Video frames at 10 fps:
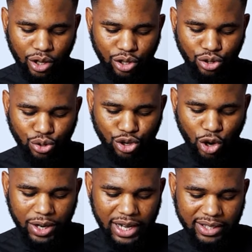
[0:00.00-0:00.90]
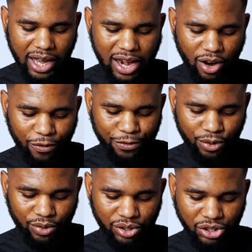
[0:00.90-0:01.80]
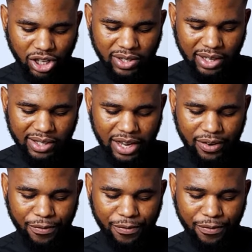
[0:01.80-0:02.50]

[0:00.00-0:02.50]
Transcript: You know that I love you. Jesus said,